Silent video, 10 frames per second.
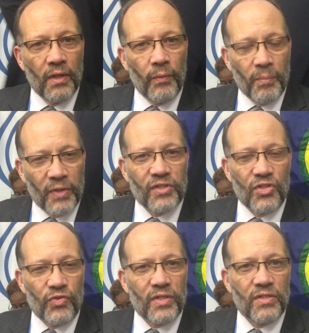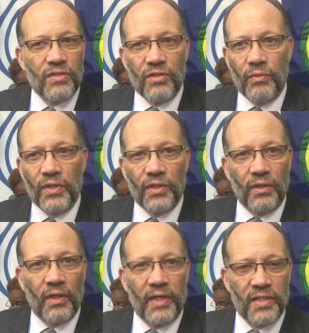we must address the situation
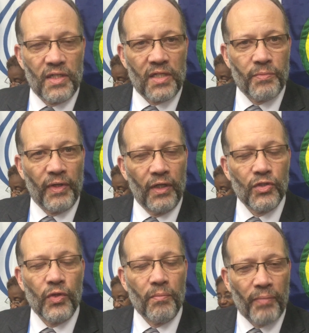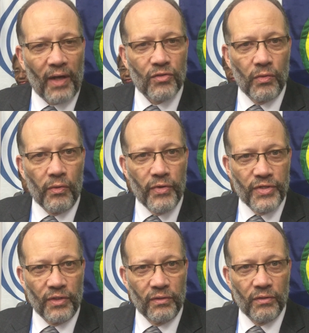as it has begun to impact our
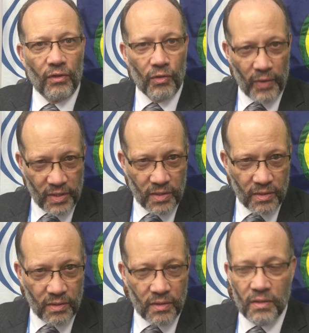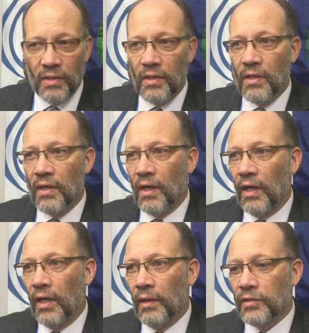region already.
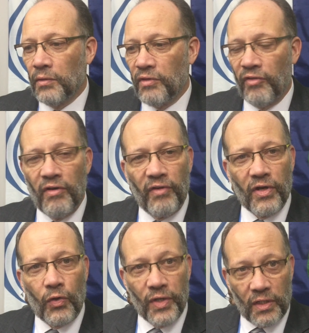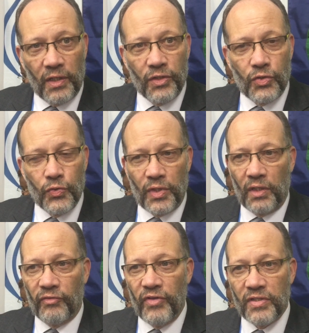Some of the very, very critical issues that
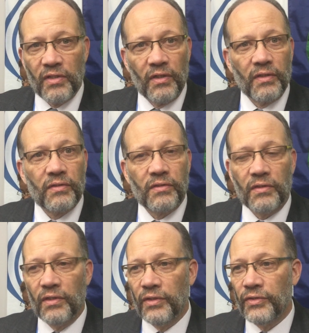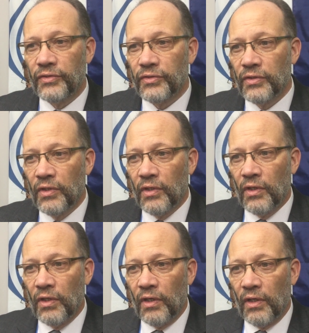are facing us is
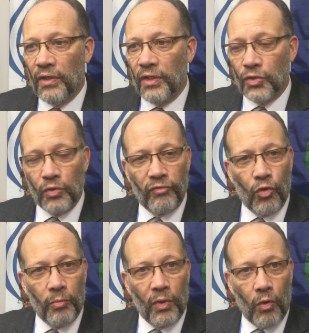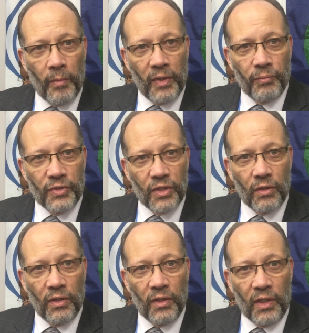the issue of global warming in
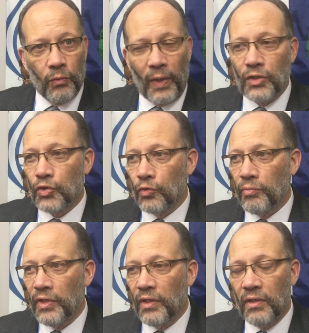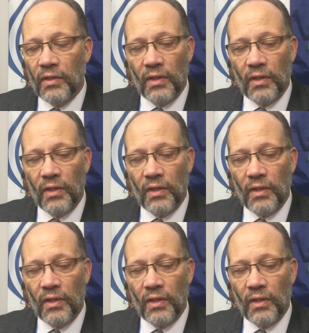particular, and what should be